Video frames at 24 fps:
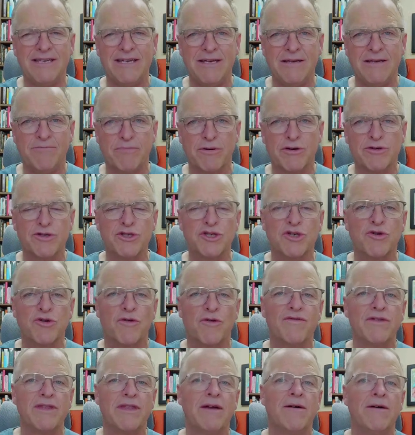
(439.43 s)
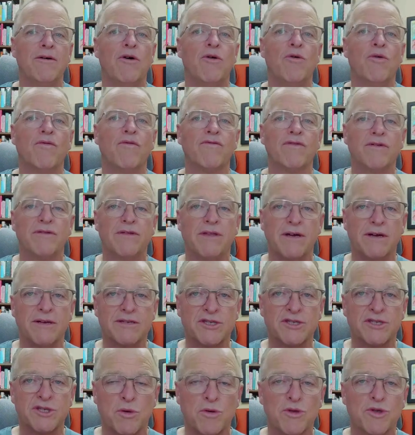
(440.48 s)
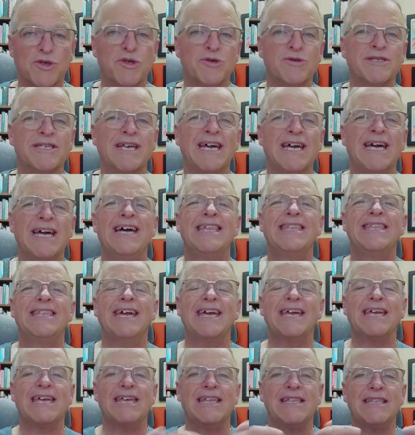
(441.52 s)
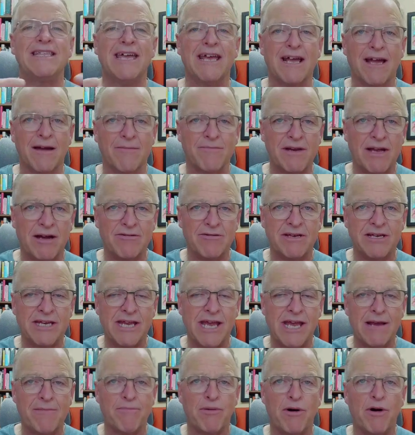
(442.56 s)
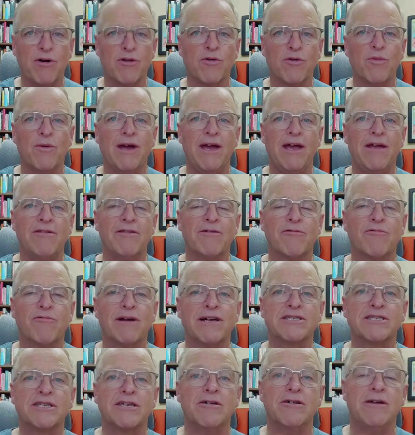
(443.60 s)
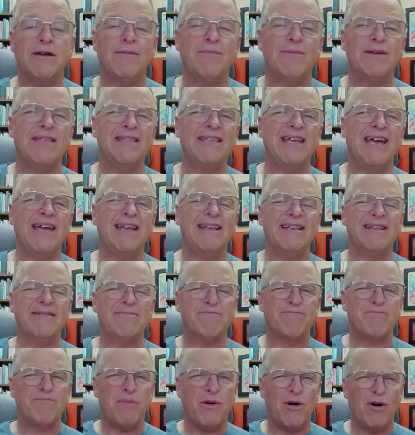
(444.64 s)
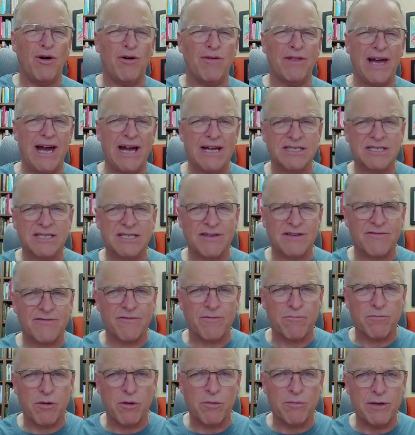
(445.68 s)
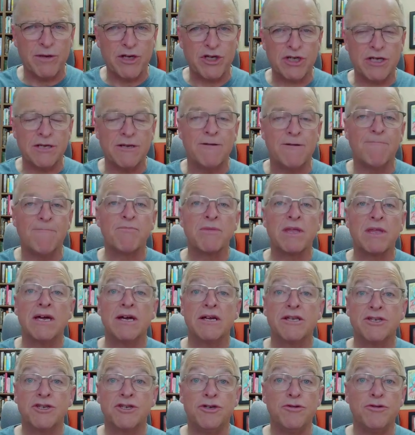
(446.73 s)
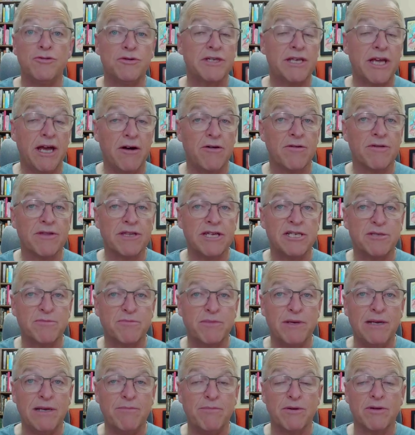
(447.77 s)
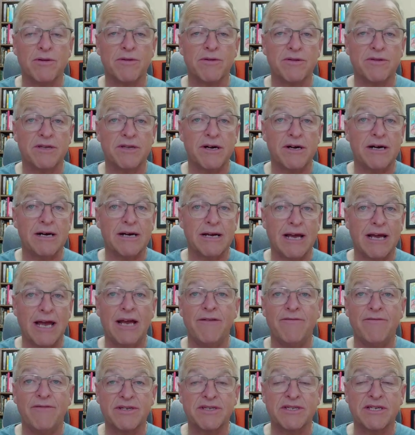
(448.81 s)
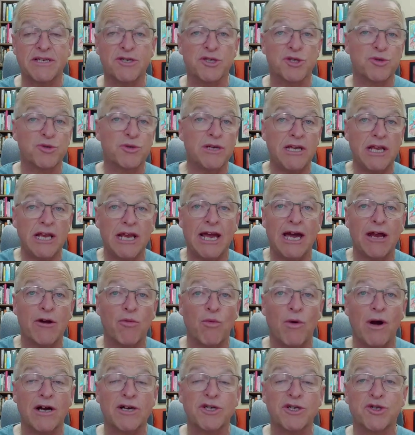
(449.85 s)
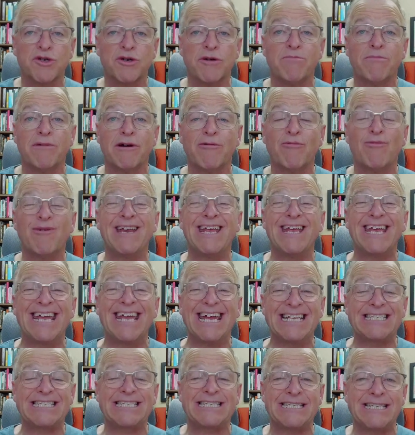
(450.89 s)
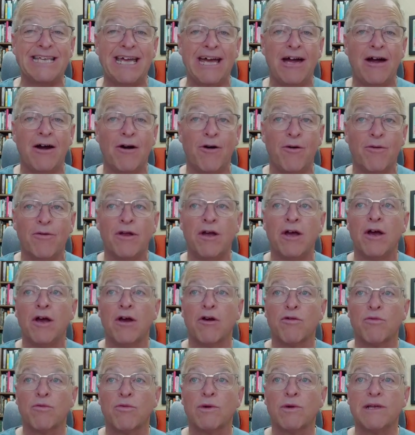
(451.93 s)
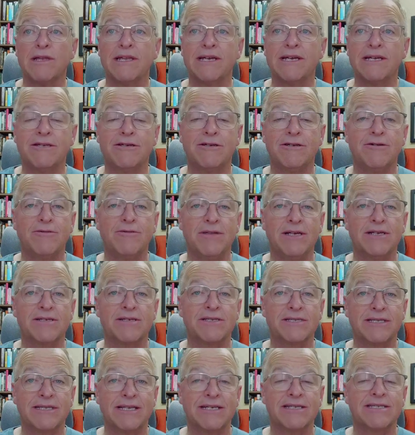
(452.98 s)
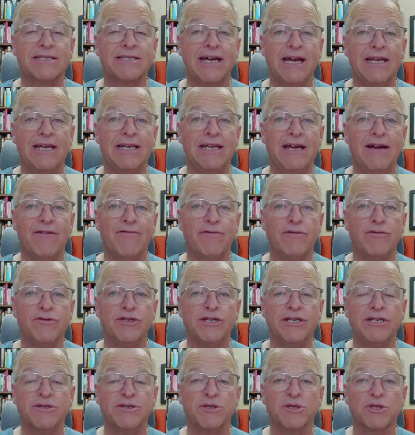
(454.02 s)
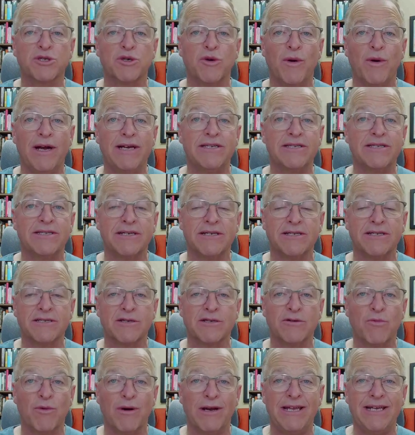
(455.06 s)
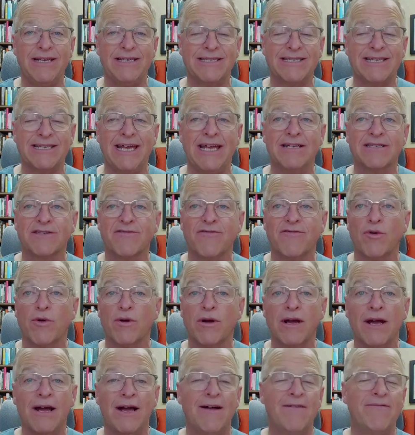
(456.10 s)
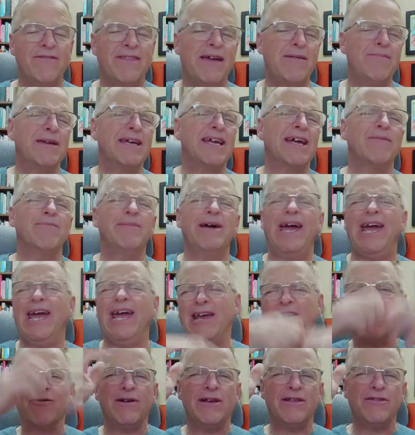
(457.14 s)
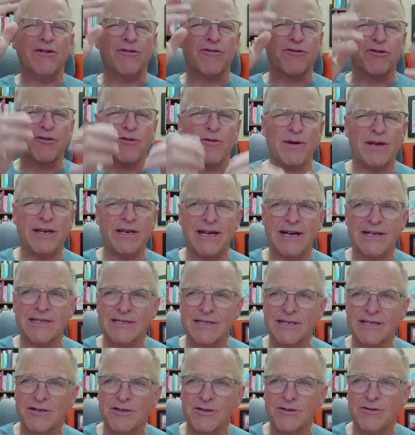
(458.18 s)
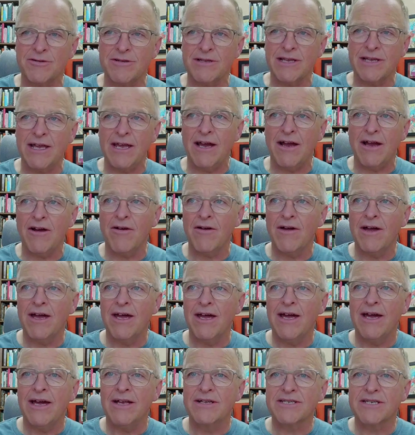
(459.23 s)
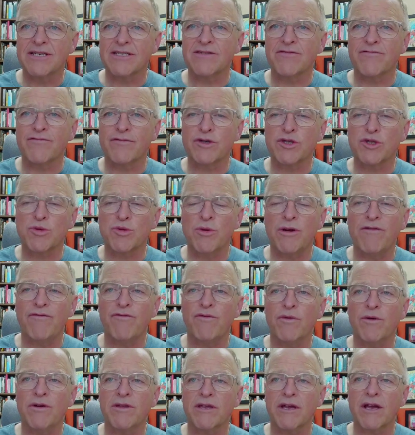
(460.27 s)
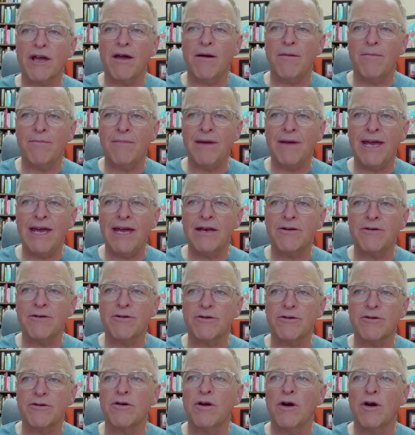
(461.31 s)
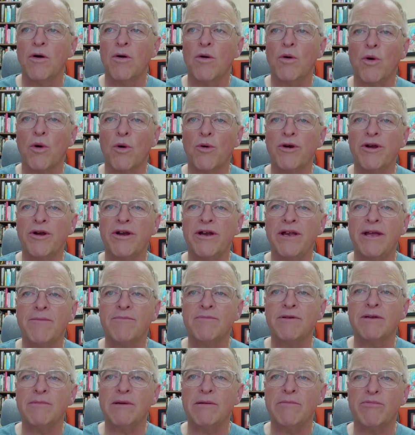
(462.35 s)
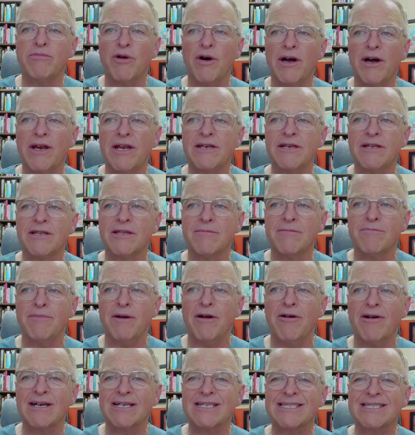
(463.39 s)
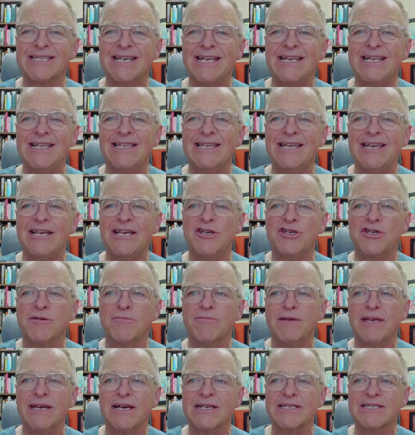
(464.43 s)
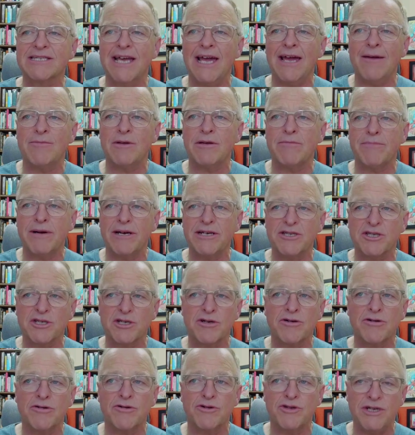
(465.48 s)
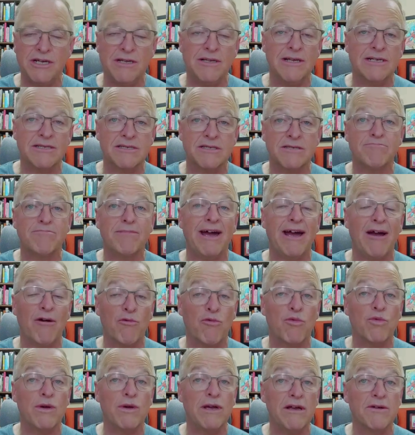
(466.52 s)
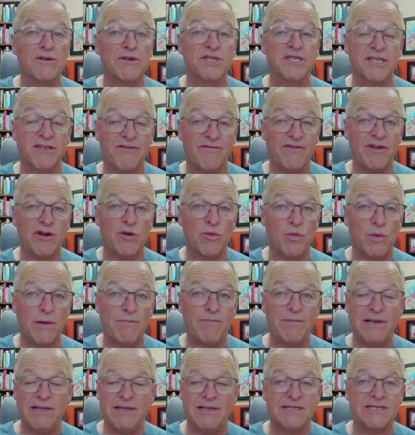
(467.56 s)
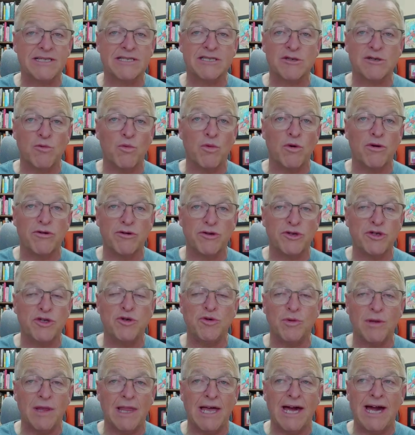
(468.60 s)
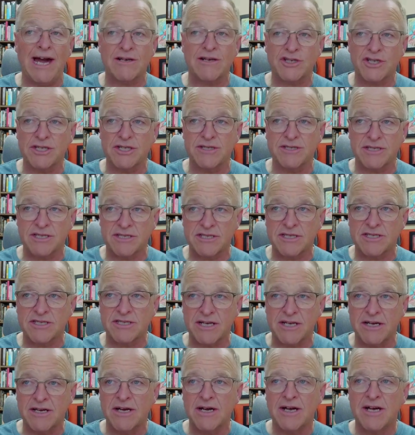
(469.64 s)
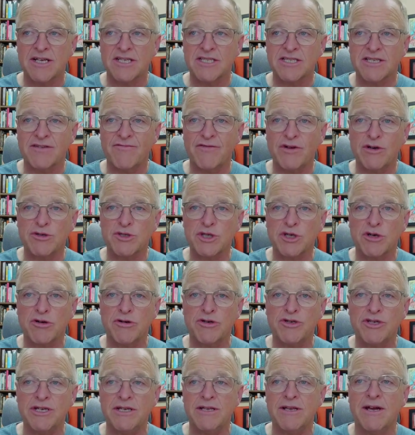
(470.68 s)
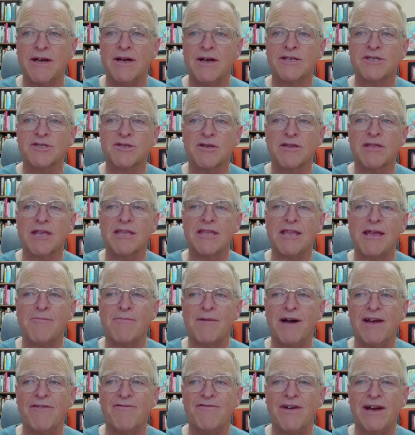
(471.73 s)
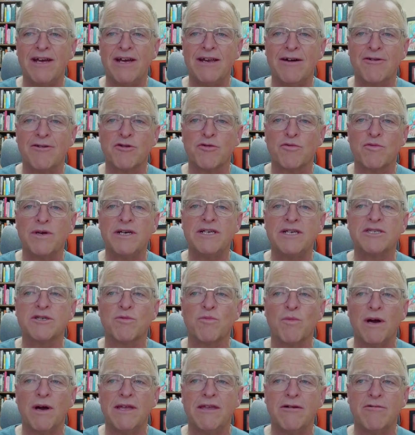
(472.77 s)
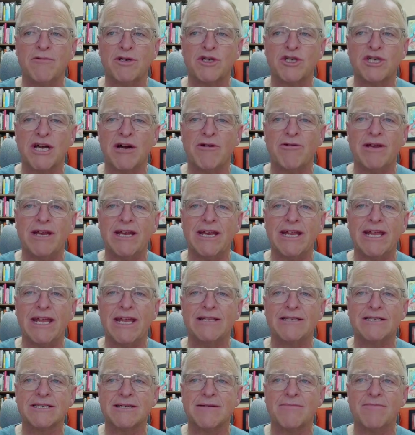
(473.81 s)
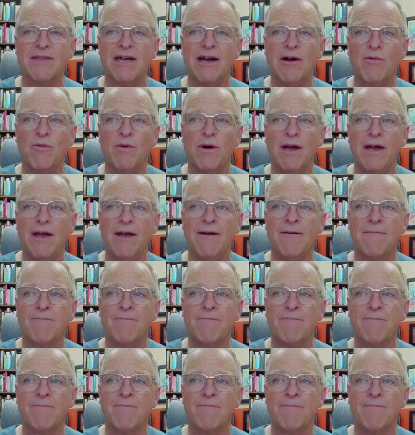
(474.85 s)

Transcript: person over them, over the soldiers, they come down to take Paul away, to rescue him, and Paul asks for permission to tell these people kind of his history, and he kind of walks through it. But when he gets down really to this idea of who Jesus Christ is and what he stands for, they become angry. They're throwing dust and dirt in the air. It says in verse 24, and the commander ordered him to be brought into the barracks, stating that he should be examined by scourging. That's by a real severe whipping. This isn't one or two lashes. This is a severe scourging, so that they might find out the reason why they were shouting against him that way.